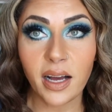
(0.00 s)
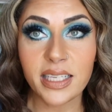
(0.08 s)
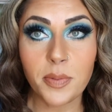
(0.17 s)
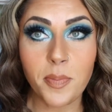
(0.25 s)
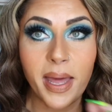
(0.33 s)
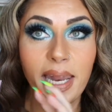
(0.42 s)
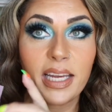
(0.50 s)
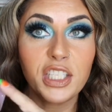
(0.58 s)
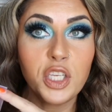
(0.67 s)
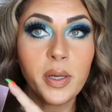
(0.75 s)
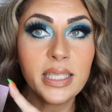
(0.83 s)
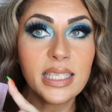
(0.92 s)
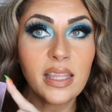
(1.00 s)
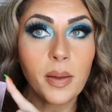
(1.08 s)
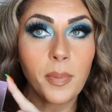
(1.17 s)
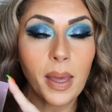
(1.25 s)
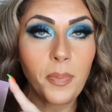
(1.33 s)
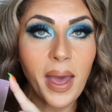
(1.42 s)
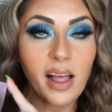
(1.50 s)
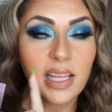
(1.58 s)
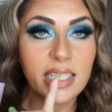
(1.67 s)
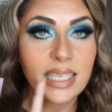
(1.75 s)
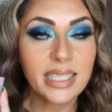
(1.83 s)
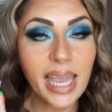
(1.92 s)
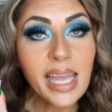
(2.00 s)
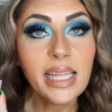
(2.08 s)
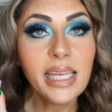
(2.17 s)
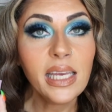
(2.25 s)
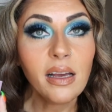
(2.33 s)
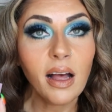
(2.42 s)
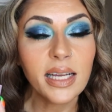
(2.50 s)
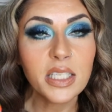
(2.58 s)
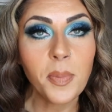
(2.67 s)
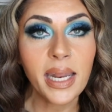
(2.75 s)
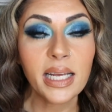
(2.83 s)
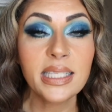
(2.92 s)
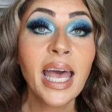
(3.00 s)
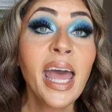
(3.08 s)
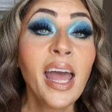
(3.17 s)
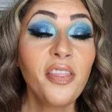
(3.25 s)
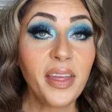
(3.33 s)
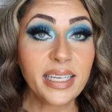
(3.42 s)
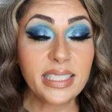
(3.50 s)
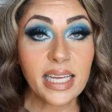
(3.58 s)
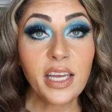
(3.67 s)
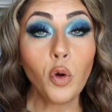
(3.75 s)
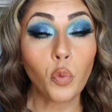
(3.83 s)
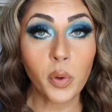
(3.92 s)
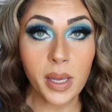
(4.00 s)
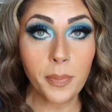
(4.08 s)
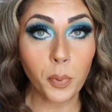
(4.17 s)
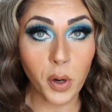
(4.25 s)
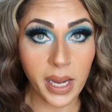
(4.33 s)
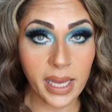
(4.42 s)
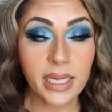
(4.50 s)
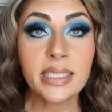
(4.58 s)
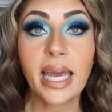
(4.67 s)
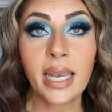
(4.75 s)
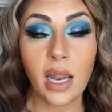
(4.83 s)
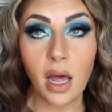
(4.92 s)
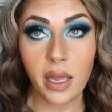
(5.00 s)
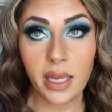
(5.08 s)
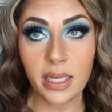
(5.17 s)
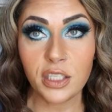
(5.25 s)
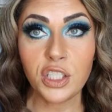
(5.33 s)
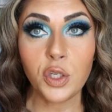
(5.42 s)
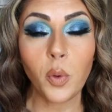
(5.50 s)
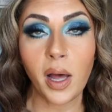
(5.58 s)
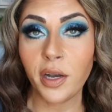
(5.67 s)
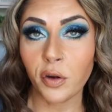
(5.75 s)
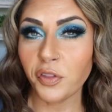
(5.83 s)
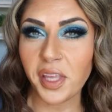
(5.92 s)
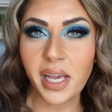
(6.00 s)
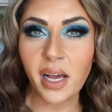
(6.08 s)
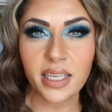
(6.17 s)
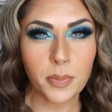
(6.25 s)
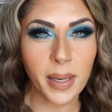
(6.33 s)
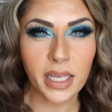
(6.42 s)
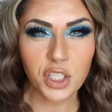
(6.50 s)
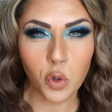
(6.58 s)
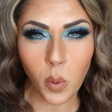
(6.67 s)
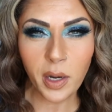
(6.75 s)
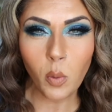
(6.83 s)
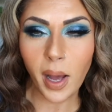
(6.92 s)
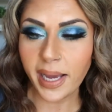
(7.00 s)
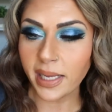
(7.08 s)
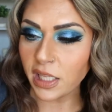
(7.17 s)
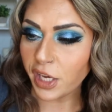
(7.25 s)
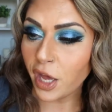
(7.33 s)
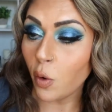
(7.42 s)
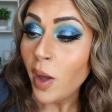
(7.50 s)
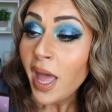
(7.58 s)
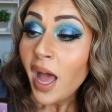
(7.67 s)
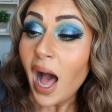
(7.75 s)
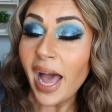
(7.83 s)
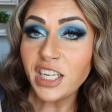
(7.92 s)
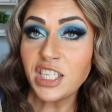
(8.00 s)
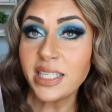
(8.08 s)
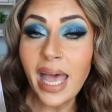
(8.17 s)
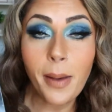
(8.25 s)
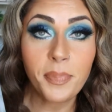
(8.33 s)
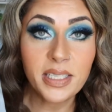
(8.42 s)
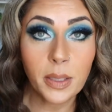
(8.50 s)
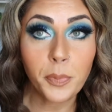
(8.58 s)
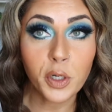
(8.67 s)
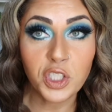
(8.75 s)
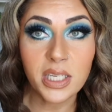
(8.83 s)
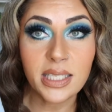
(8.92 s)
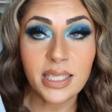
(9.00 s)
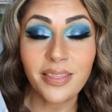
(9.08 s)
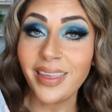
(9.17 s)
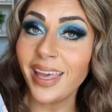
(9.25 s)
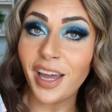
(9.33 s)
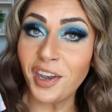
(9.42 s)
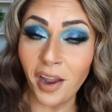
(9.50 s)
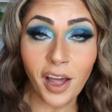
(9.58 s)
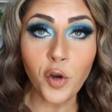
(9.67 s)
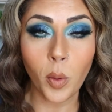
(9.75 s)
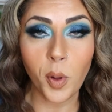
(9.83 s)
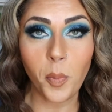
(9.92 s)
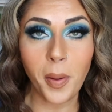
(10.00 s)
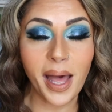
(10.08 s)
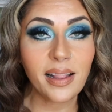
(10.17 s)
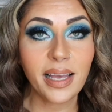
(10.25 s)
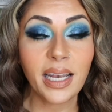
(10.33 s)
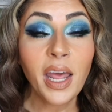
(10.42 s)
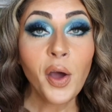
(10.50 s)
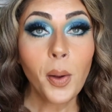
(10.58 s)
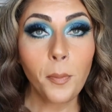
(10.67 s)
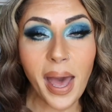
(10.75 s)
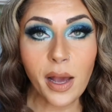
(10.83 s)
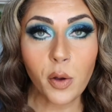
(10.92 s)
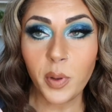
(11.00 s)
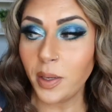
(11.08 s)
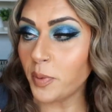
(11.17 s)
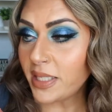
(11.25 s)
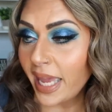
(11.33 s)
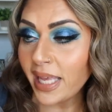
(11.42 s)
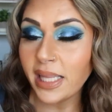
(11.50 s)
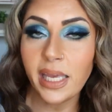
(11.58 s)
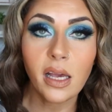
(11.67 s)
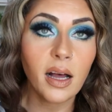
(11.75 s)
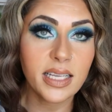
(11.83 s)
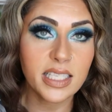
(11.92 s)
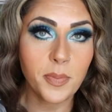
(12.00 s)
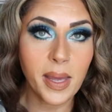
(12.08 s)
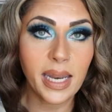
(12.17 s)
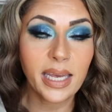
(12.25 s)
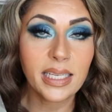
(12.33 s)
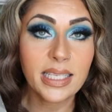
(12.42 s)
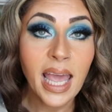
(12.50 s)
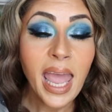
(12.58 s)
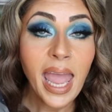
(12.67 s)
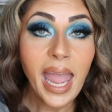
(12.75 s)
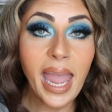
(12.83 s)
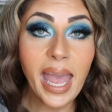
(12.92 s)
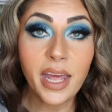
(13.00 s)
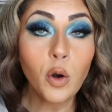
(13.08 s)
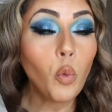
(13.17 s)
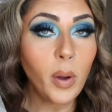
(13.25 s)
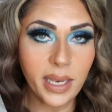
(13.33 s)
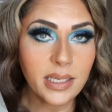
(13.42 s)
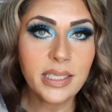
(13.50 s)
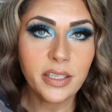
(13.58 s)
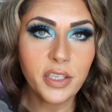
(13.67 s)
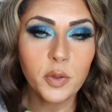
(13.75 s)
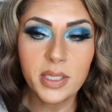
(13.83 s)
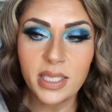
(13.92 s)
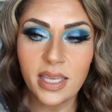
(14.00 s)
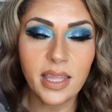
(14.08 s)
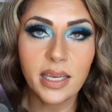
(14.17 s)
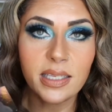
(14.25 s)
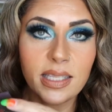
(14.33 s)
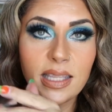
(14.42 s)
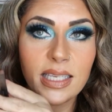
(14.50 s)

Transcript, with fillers: Cosmetics. You can see that my palette says Alien Cosmetics. They did rebrand and into Unearthly Cosmetics quite a while ago. I just happened to purchase the Not Normal palette back when it was Alien Cosmetics, and wait until you see this.